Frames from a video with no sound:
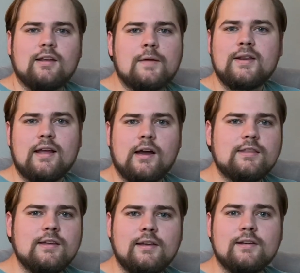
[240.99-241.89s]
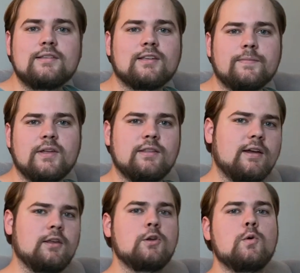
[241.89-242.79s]
I mean, I think it is something
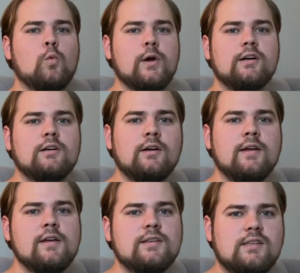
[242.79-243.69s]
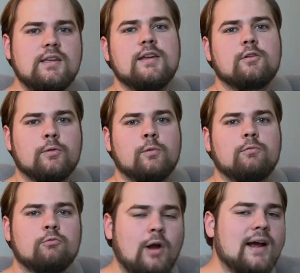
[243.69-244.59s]
that you will see it
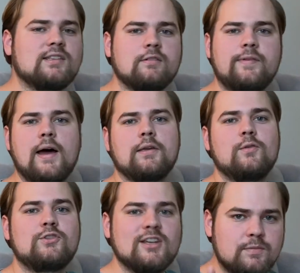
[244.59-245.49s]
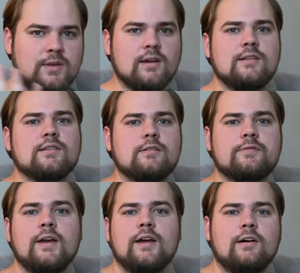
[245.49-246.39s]
rise in value just because of,
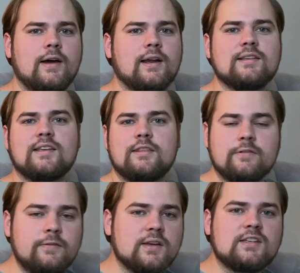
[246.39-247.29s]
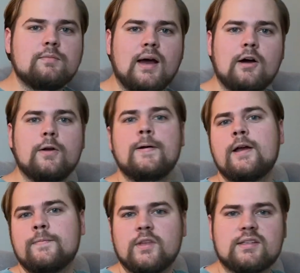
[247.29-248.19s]
like I said, the fixed amount,
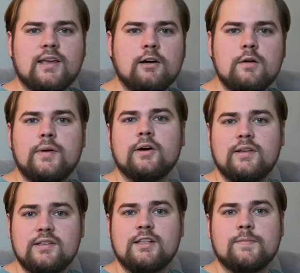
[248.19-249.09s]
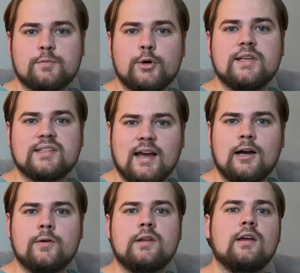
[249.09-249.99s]
the scalability seems pretty
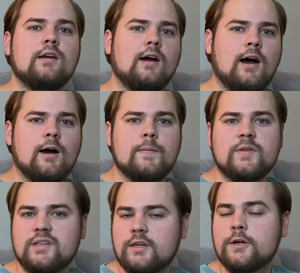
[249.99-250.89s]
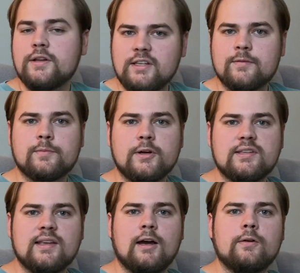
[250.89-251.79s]
sound, the security seems pretty
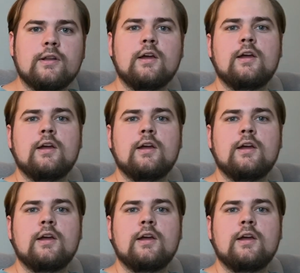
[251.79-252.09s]
sound,